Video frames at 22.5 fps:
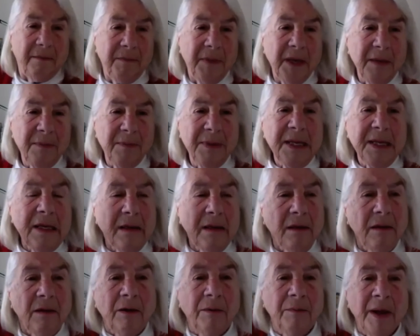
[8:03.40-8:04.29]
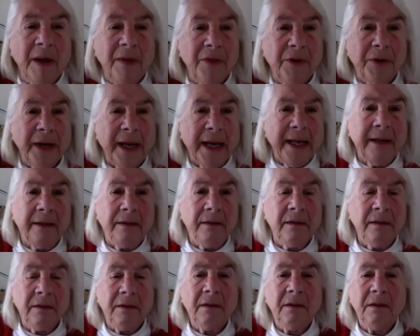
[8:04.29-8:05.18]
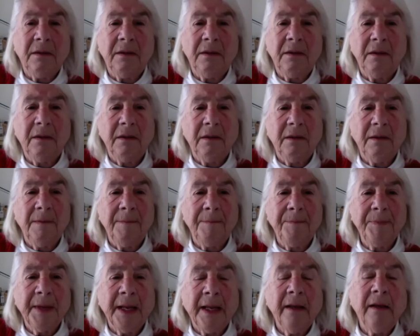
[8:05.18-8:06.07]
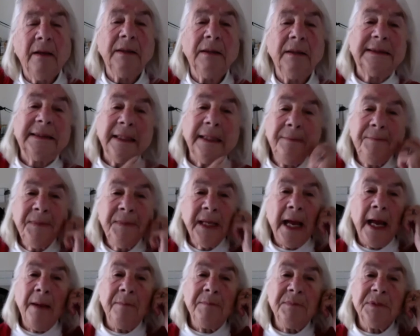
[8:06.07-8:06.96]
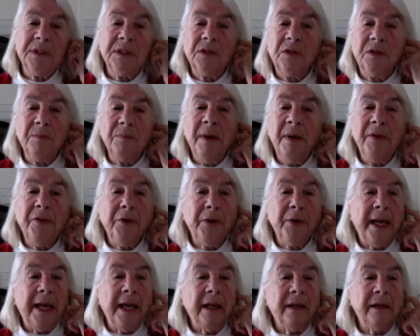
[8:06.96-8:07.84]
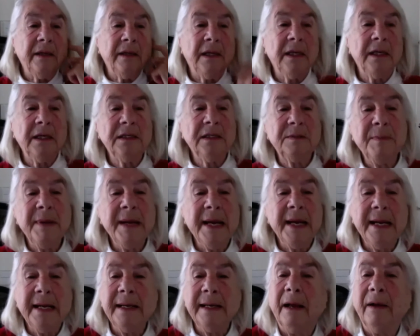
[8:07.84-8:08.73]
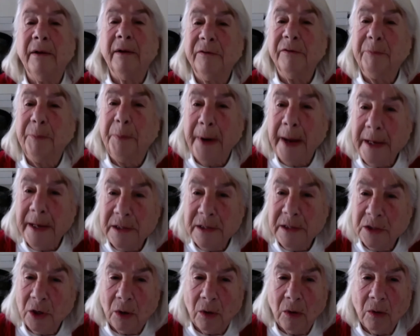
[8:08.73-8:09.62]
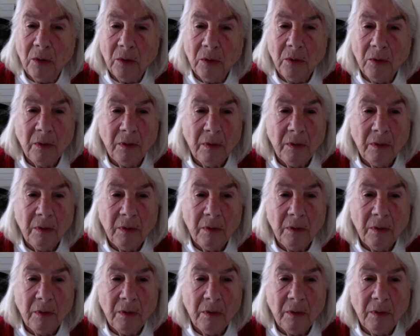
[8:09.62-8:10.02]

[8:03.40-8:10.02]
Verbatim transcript: maybe your mother hen. Sometimes the mother hen is made out of bread dough.